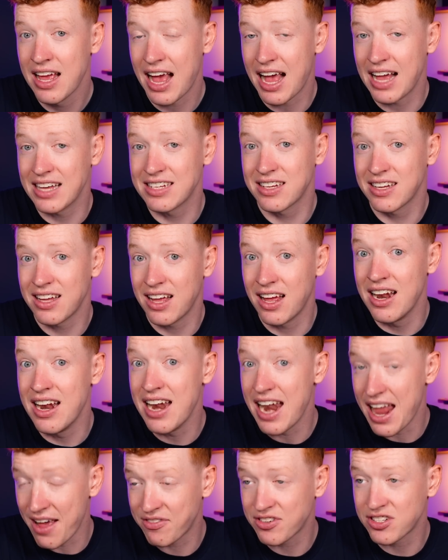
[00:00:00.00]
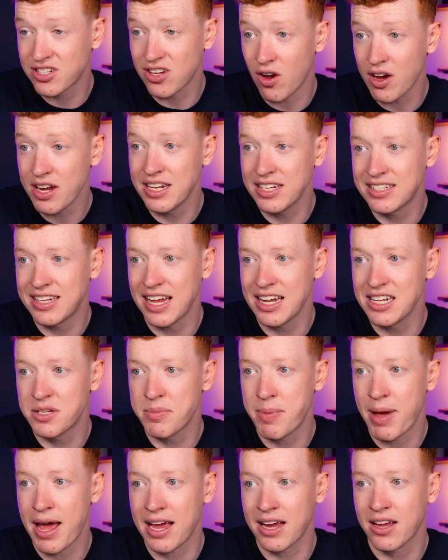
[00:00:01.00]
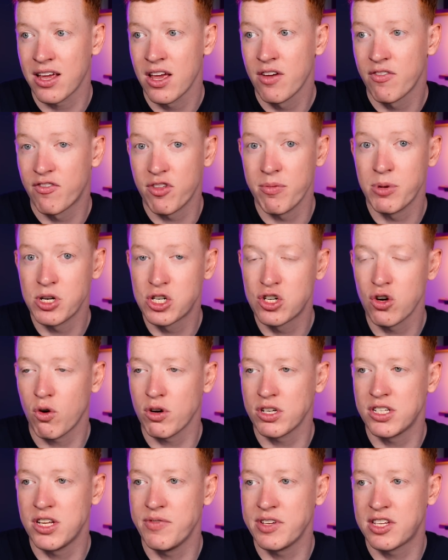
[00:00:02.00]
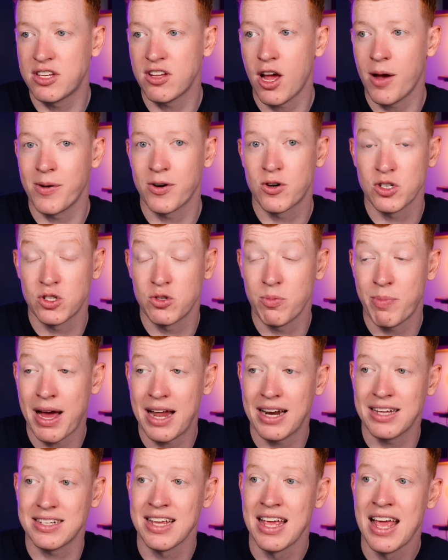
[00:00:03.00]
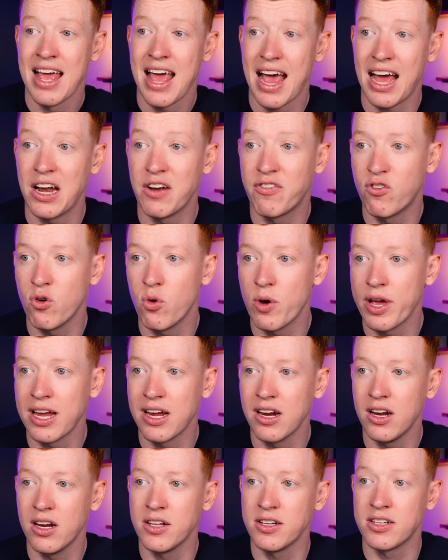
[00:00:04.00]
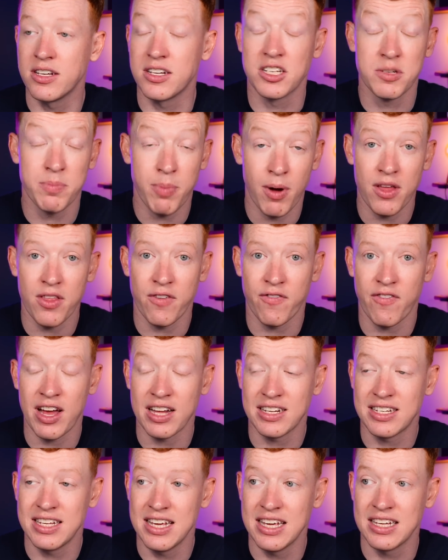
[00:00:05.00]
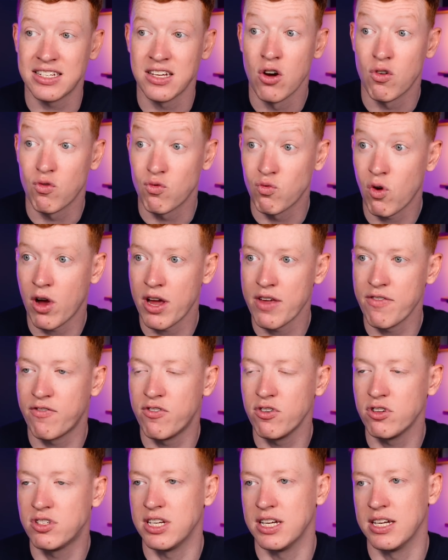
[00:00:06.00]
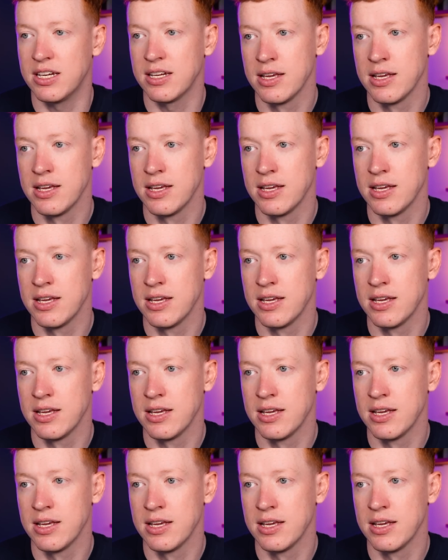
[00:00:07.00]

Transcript: as a left-sided centre-back for the majority of his time at Crystal Palace and for England, despite the fact he is right-footed.